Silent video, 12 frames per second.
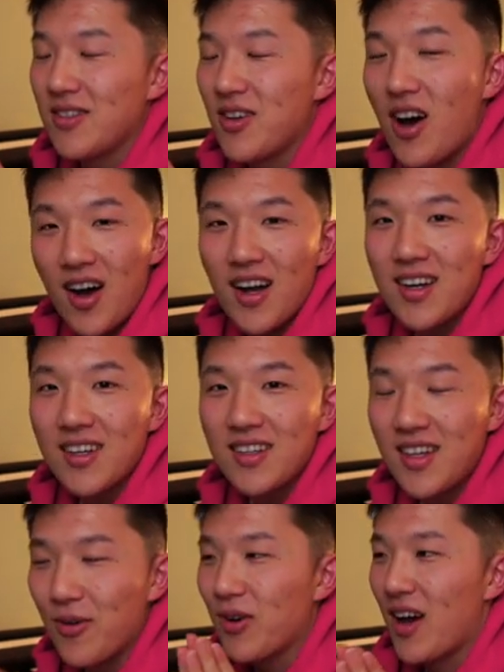talk
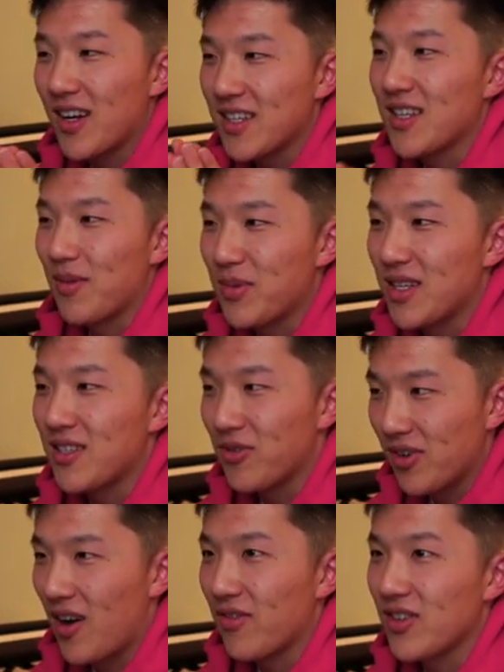that got accepted
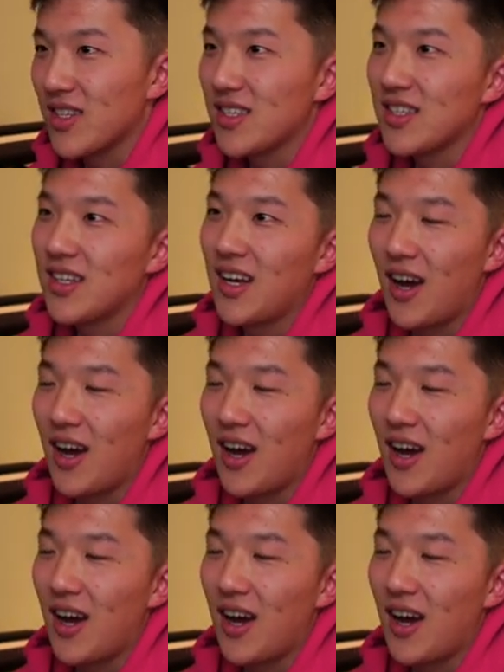to a conference.